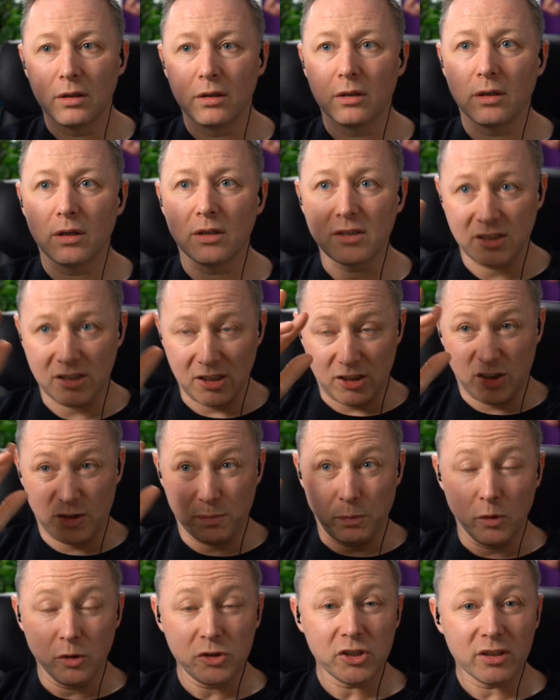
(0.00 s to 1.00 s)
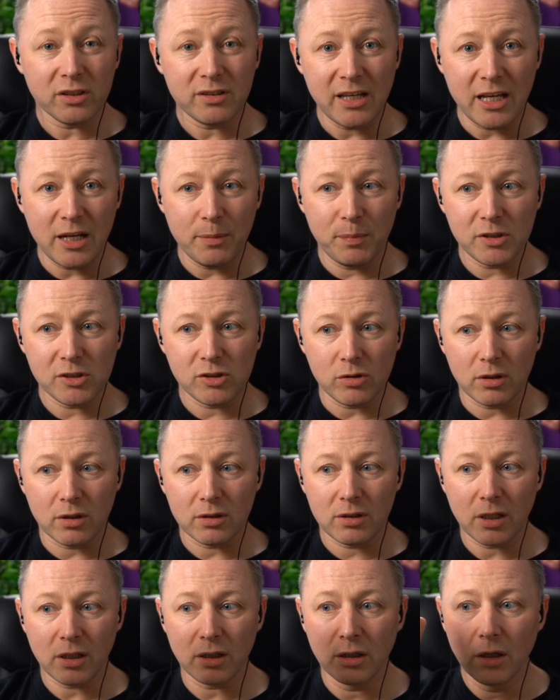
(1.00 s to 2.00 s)
this exposure therapy sort of
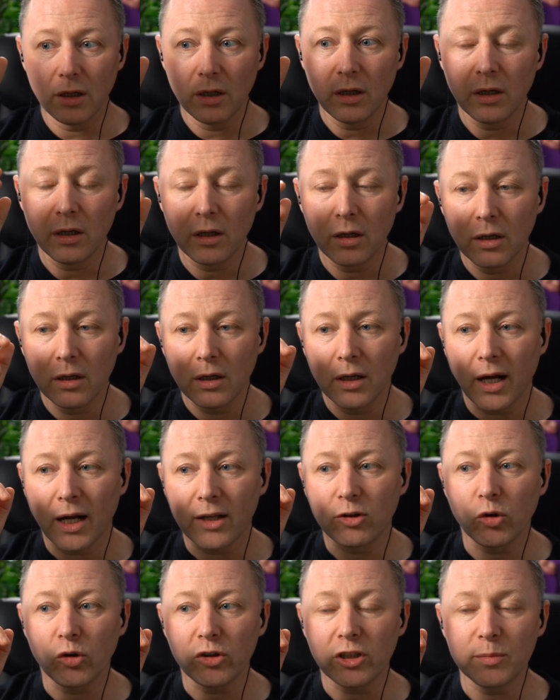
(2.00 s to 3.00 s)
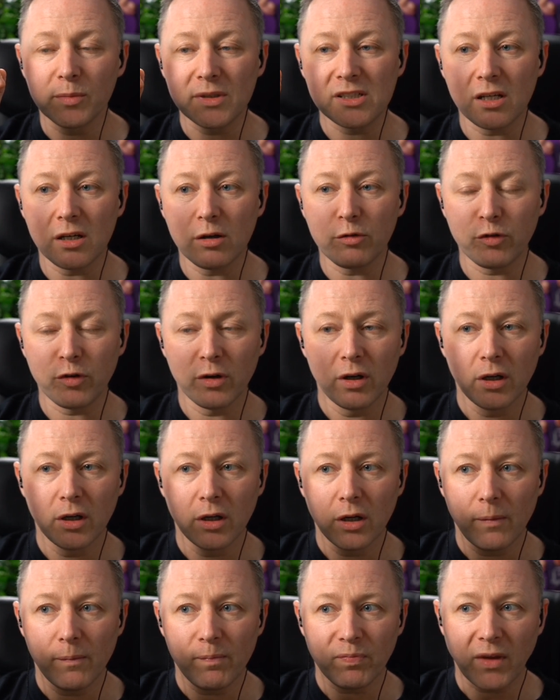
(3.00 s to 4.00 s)
thing, I thought to myself,
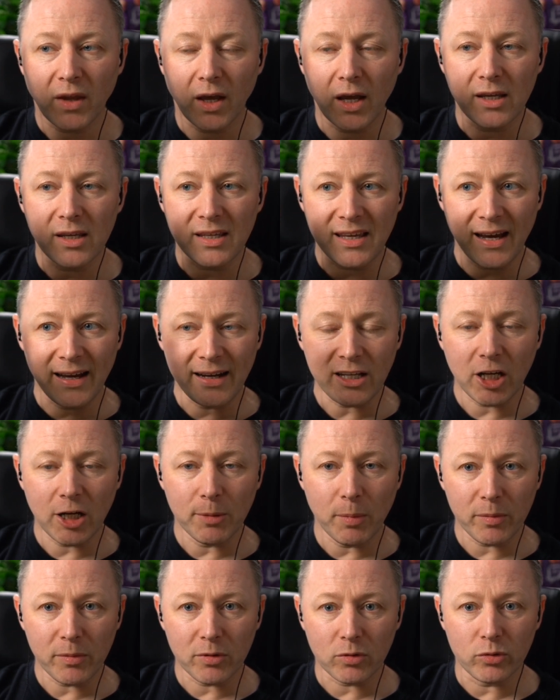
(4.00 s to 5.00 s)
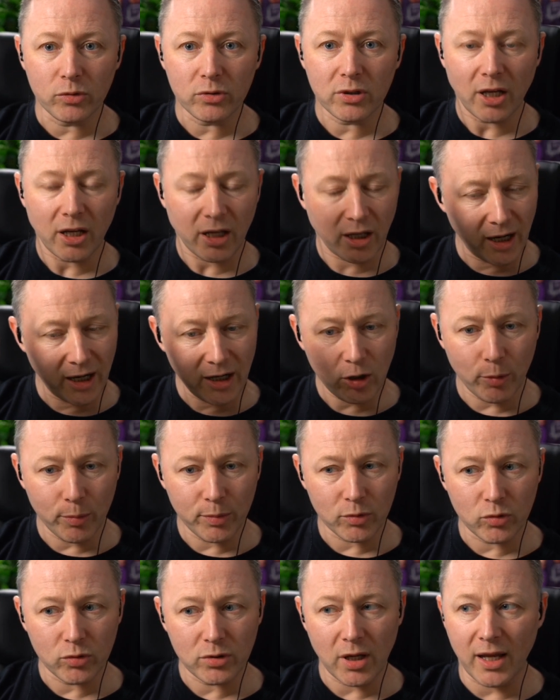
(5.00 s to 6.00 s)
uh, you can't come up the road, you can't go up
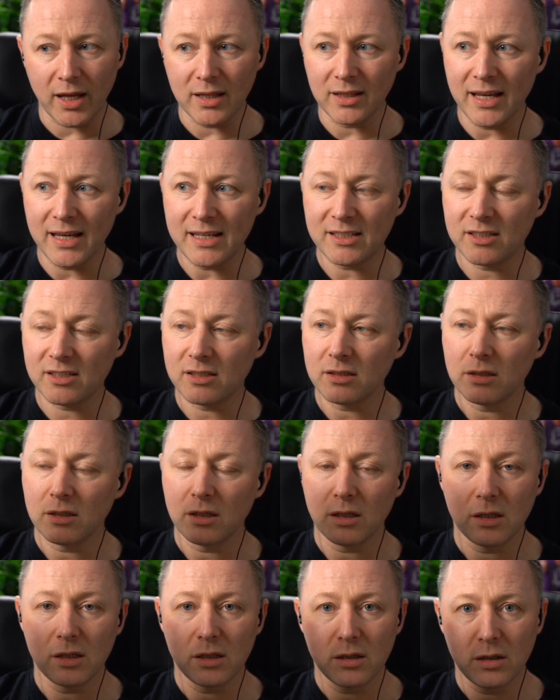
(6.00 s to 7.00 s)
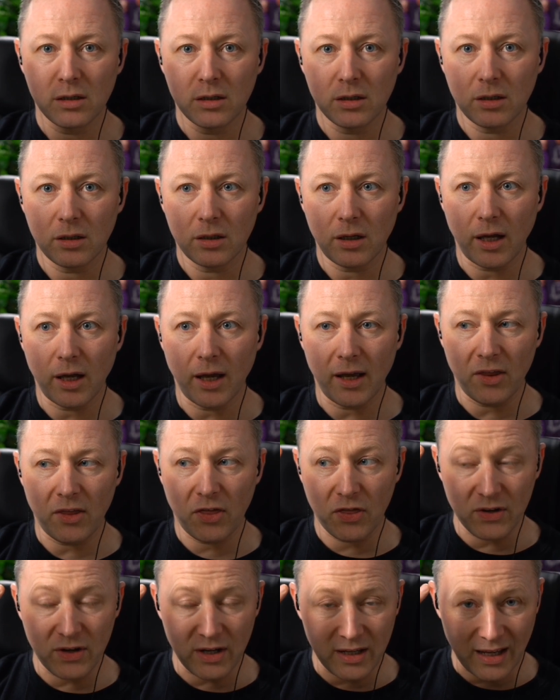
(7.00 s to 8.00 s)
the road unless
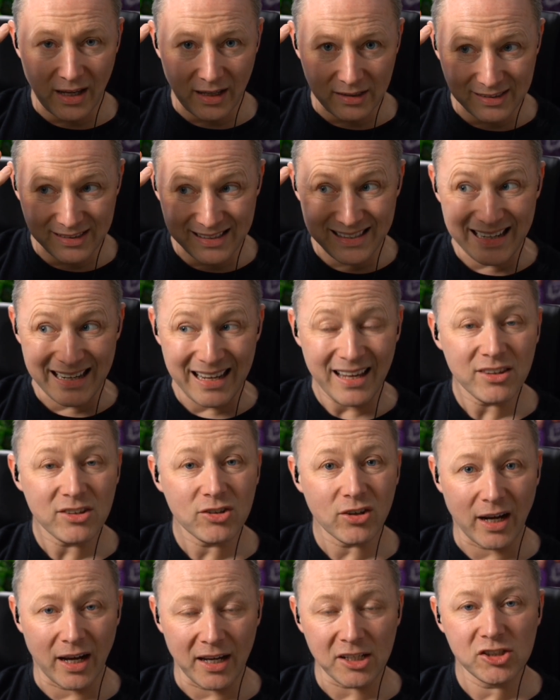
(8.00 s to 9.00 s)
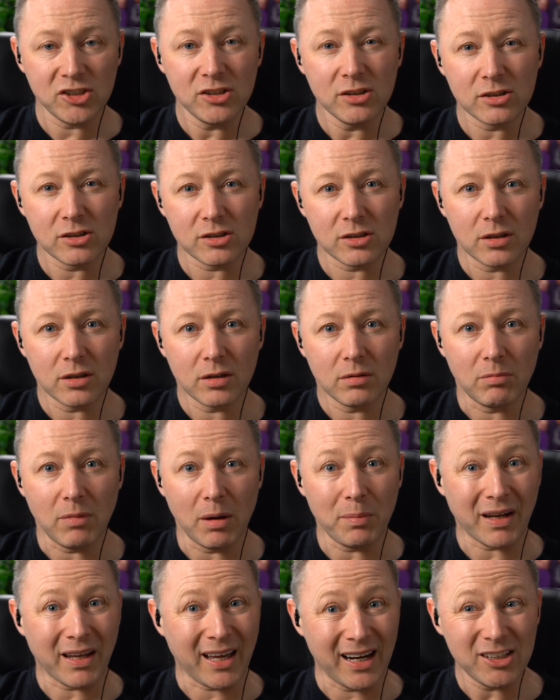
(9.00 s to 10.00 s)
three, three interactions.
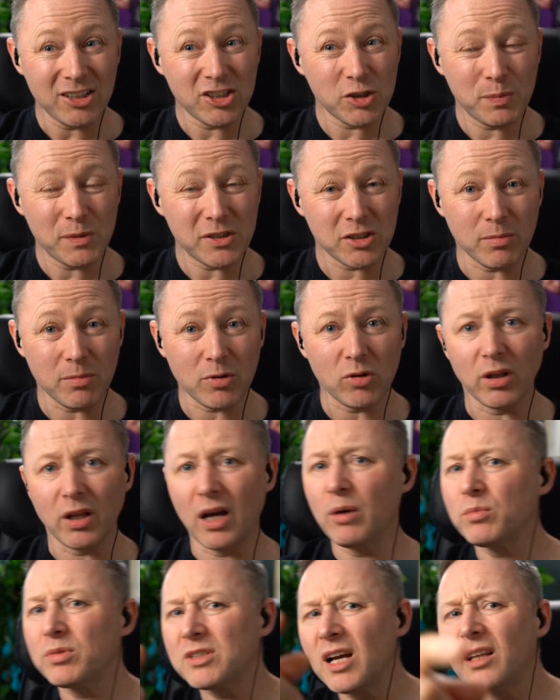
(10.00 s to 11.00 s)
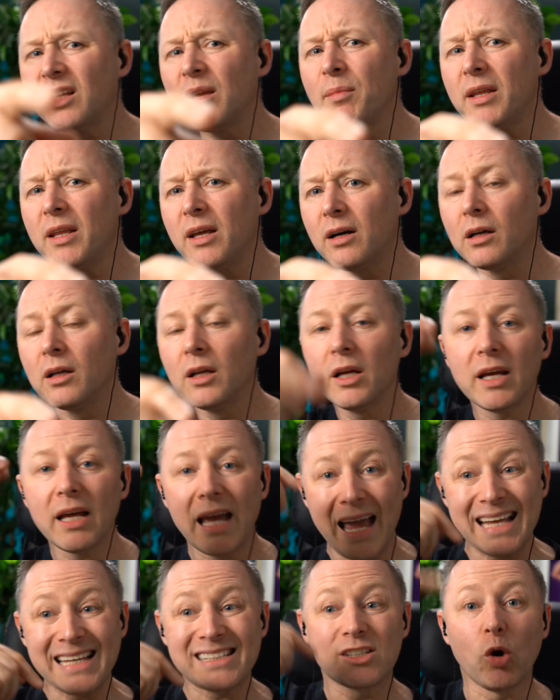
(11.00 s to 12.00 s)
Remember, it can't just be somebody going, oh, Is that limit there?
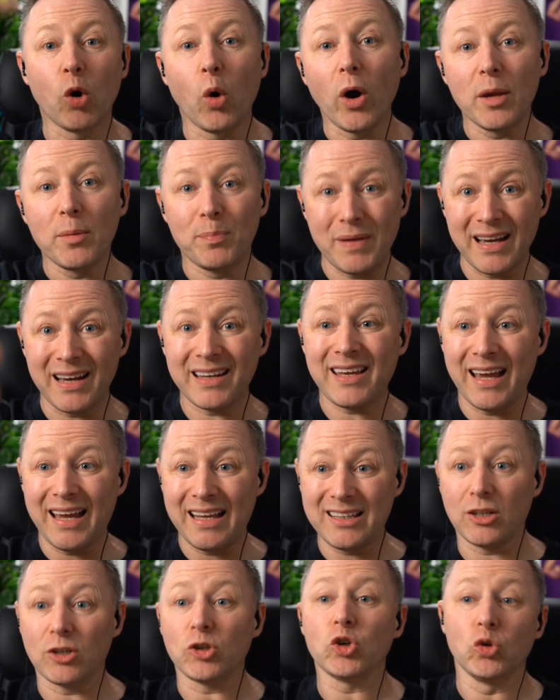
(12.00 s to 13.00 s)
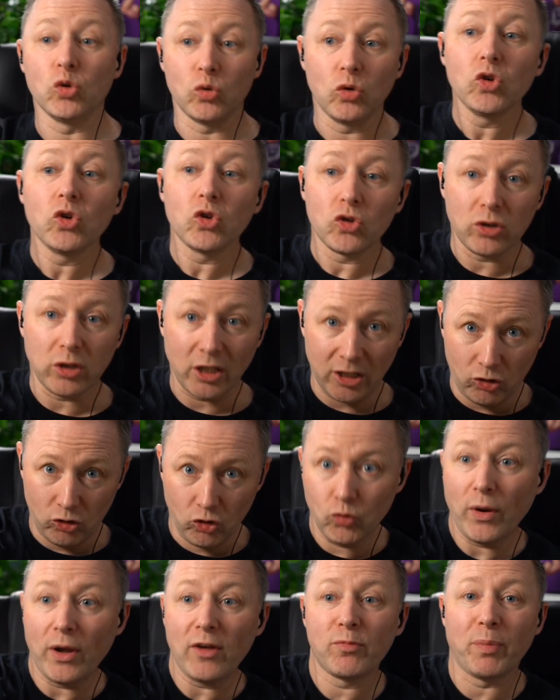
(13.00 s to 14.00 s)
It's got to be a kind of, you know, like you
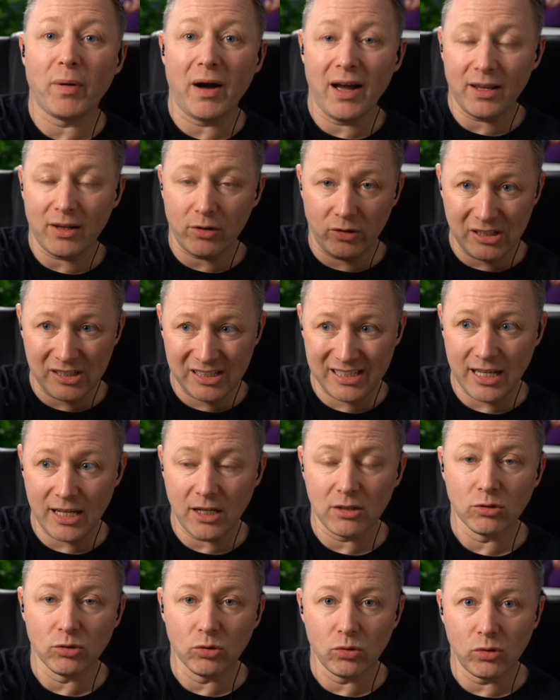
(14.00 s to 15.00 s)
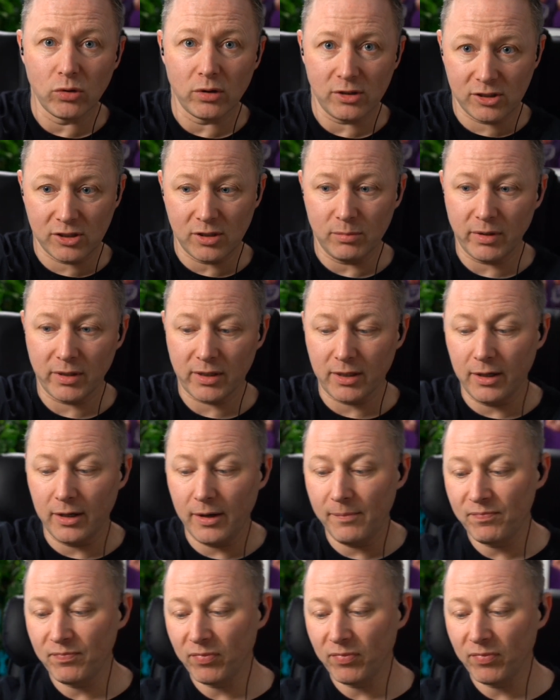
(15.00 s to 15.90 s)
wave back or you say hello or something like